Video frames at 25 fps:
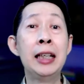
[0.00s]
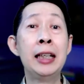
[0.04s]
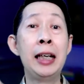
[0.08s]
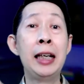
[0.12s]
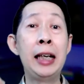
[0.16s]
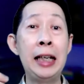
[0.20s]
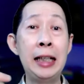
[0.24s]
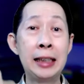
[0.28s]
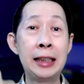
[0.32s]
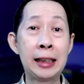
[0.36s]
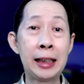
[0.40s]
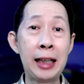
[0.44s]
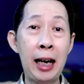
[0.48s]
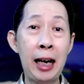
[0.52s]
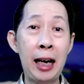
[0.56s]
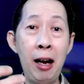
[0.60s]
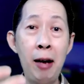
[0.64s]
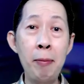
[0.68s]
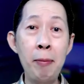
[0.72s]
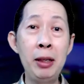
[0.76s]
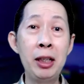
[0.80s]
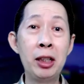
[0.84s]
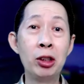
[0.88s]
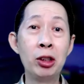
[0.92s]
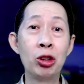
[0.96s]
is
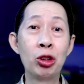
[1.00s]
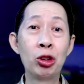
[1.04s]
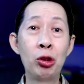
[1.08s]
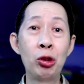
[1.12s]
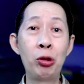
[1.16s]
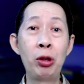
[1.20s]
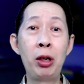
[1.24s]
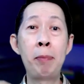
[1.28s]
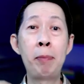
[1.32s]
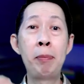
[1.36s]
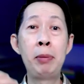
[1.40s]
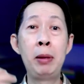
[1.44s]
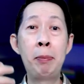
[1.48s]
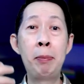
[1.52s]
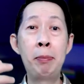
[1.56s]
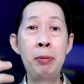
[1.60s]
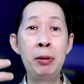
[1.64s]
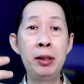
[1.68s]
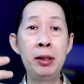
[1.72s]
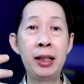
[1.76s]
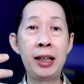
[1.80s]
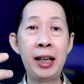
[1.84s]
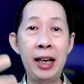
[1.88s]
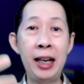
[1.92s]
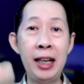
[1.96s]
coming so that people
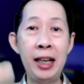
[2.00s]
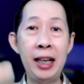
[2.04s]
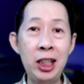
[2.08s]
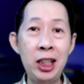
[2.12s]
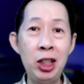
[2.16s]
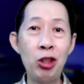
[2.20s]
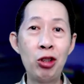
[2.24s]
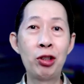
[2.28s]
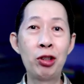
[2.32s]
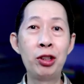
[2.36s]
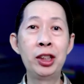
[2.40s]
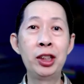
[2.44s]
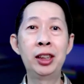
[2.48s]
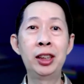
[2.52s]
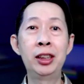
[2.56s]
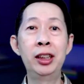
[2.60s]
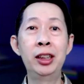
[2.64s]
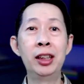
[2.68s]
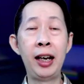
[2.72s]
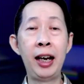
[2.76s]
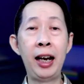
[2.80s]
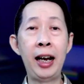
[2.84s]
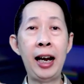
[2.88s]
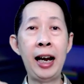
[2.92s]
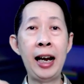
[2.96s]
get interested
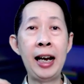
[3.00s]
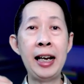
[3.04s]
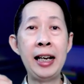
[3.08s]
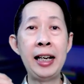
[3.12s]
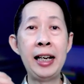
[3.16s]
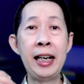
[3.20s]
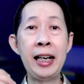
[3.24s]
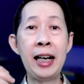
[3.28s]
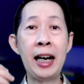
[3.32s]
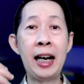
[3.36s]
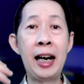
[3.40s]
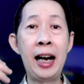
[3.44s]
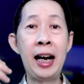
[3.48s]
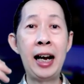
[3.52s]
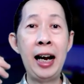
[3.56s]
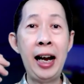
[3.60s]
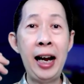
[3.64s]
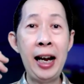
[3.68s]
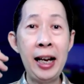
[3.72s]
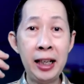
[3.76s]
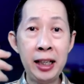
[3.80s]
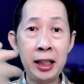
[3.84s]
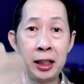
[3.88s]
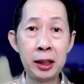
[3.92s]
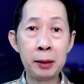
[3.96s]
and they are
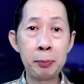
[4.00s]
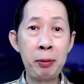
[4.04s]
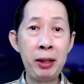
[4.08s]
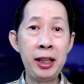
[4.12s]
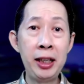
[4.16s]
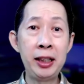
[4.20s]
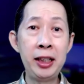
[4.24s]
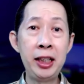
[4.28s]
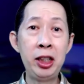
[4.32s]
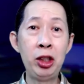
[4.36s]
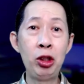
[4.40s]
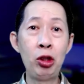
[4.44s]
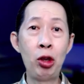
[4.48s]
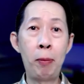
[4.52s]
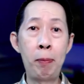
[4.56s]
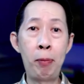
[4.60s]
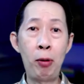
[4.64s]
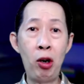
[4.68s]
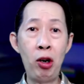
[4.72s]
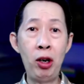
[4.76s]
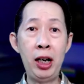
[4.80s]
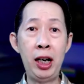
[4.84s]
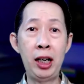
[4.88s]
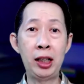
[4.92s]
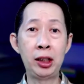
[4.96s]
anticipating your
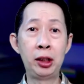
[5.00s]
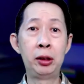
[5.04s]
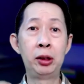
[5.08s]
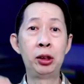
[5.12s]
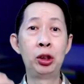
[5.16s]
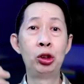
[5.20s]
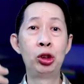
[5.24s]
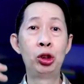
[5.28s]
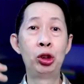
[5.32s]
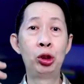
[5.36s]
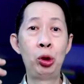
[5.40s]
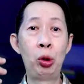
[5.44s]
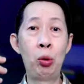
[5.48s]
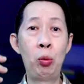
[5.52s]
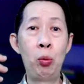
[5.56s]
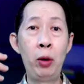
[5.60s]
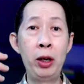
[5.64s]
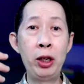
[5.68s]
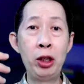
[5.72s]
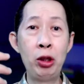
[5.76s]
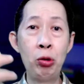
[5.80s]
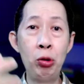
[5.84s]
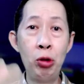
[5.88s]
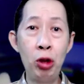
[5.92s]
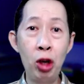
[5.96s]
products. So when
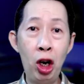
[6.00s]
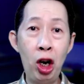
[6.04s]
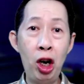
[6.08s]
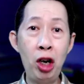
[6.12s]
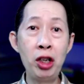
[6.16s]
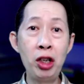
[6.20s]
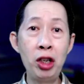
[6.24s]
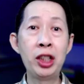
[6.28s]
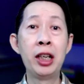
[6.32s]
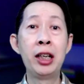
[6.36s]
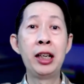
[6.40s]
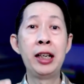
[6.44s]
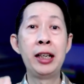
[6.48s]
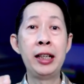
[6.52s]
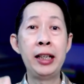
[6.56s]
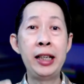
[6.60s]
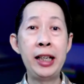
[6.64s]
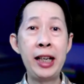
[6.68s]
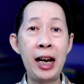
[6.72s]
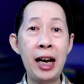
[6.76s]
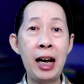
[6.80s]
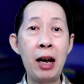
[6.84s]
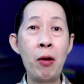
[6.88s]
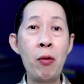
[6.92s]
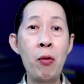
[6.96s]
you launch, they
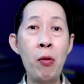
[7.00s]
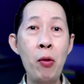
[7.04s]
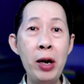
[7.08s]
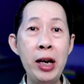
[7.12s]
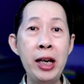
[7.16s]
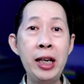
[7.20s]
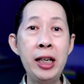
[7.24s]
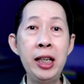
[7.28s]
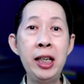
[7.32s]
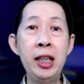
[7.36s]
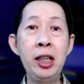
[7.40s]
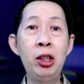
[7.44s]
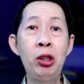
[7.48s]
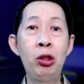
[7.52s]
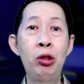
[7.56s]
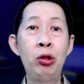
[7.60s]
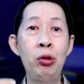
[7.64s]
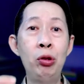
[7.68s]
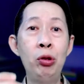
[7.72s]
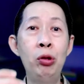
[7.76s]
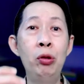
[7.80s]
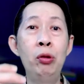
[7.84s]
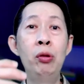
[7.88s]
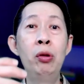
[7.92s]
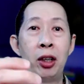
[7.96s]
are ready
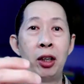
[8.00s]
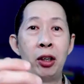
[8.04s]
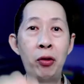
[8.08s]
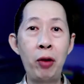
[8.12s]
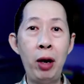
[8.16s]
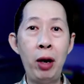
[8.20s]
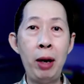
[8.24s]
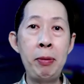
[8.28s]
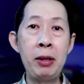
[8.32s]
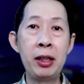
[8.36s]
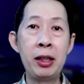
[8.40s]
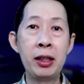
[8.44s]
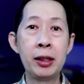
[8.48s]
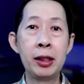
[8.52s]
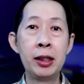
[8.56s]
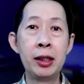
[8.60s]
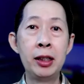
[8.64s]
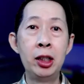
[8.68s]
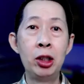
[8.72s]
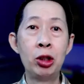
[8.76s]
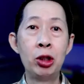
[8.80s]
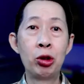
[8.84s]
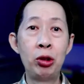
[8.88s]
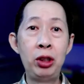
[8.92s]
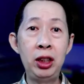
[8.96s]
to grab it.
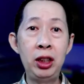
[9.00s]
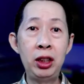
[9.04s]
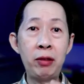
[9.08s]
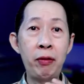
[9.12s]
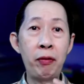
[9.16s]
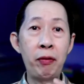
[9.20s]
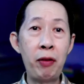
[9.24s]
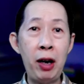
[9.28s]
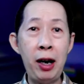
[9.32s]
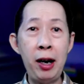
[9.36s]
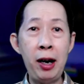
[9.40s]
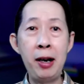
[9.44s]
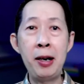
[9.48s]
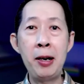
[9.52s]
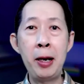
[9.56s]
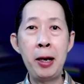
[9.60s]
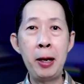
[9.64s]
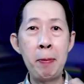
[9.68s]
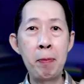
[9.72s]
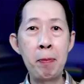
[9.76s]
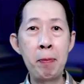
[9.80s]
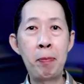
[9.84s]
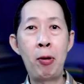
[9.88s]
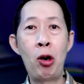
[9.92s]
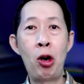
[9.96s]
So these are very
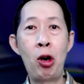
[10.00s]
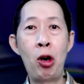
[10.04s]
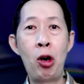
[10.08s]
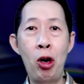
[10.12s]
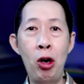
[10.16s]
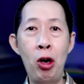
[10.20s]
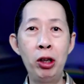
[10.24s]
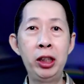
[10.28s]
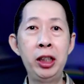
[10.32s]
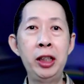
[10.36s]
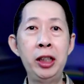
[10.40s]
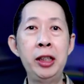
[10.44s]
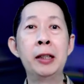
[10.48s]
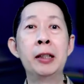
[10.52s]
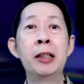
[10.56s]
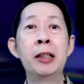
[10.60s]
important.